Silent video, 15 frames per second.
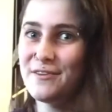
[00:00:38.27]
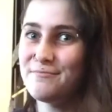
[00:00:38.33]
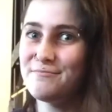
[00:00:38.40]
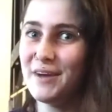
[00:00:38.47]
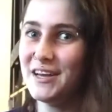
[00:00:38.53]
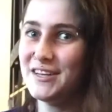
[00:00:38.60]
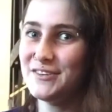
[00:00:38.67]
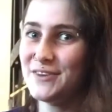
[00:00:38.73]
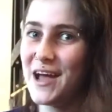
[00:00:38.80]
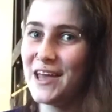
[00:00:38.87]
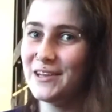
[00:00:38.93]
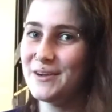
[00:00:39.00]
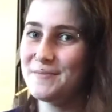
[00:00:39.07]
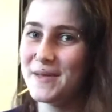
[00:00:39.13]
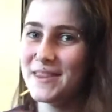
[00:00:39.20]
much
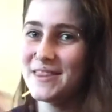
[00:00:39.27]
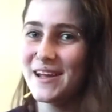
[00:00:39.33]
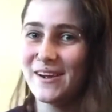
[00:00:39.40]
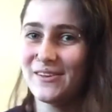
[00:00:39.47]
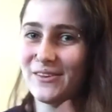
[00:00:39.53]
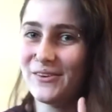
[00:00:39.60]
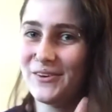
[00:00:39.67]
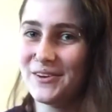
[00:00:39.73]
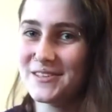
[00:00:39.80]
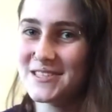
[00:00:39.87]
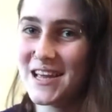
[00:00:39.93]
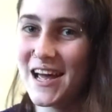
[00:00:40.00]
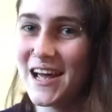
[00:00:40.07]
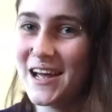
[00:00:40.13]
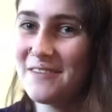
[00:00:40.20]
rather been there the whole
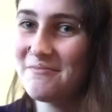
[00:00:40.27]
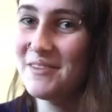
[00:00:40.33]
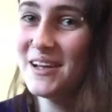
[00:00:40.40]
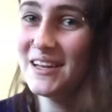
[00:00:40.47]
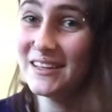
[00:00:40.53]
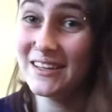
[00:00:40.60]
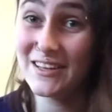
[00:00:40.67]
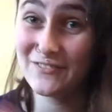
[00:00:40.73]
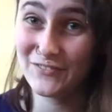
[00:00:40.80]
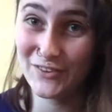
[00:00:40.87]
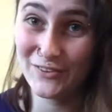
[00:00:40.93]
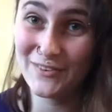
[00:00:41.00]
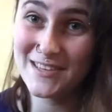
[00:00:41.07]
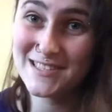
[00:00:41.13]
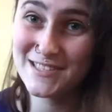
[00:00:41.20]
time, like for
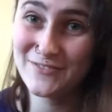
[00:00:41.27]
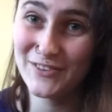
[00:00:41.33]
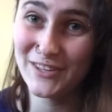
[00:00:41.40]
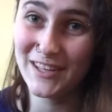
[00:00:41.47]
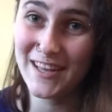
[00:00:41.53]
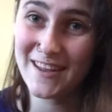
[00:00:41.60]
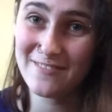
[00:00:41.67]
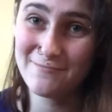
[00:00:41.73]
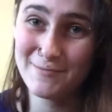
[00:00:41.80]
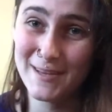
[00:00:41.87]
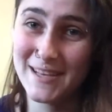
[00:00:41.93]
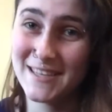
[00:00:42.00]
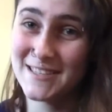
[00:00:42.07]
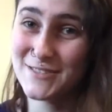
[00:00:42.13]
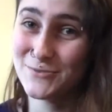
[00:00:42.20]
the rest of your life,
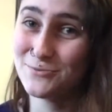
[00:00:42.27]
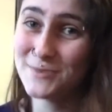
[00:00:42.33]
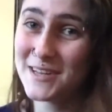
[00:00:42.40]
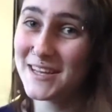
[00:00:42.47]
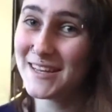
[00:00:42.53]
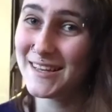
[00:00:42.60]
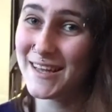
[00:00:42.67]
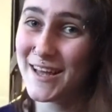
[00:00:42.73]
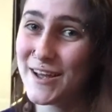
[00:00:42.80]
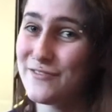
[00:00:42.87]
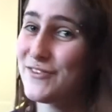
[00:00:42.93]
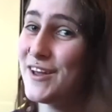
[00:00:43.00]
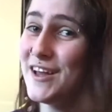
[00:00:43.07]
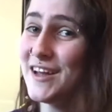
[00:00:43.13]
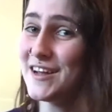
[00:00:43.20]
because real life
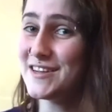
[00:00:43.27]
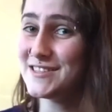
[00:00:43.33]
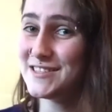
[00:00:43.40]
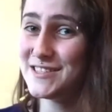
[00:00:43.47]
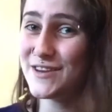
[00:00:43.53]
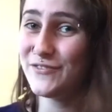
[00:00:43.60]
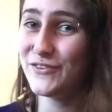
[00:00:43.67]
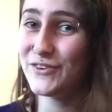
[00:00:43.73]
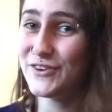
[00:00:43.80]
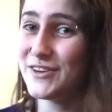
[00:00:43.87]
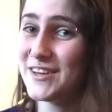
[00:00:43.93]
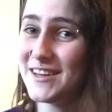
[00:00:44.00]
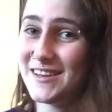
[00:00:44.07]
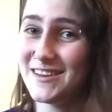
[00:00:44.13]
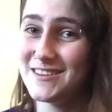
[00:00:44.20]
is
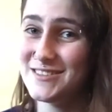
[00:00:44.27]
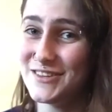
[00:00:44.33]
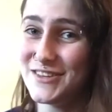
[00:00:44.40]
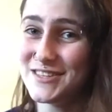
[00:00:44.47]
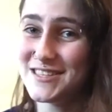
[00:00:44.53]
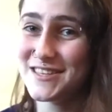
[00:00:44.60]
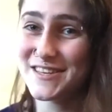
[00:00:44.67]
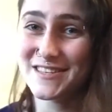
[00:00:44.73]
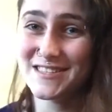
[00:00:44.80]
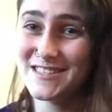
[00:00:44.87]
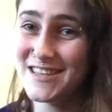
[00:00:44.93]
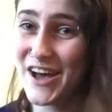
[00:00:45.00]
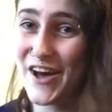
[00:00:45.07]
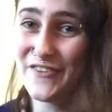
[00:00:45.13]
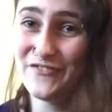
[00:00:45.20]
difficult and adulting is
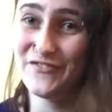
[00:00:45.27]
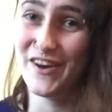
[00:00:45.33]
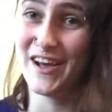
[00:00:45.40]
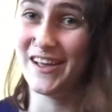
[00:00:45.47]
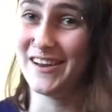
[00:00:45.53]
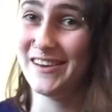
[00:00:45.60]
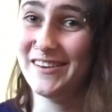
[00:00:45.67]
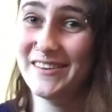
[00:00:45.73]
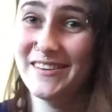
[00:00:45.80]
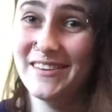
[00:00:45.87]
not fun.